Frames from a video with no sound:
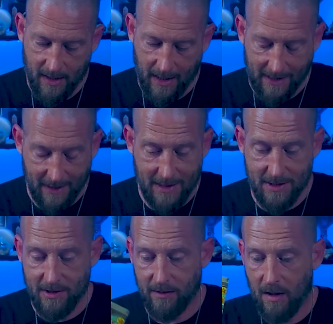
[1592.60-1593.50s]
I get
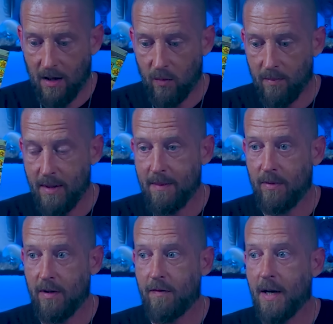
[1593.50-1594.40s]
this a lot when
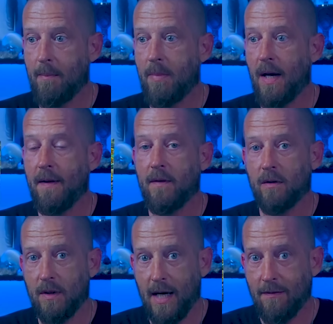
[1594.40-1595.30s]
people have combined their
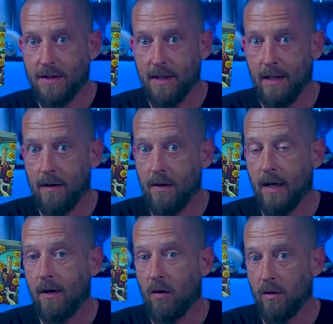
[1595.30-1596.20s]
lives together
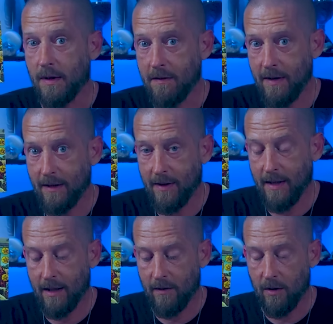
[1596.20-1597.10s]
and are living
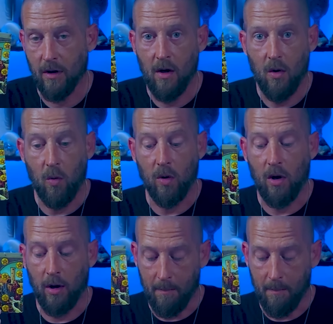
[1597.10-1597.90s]
together or are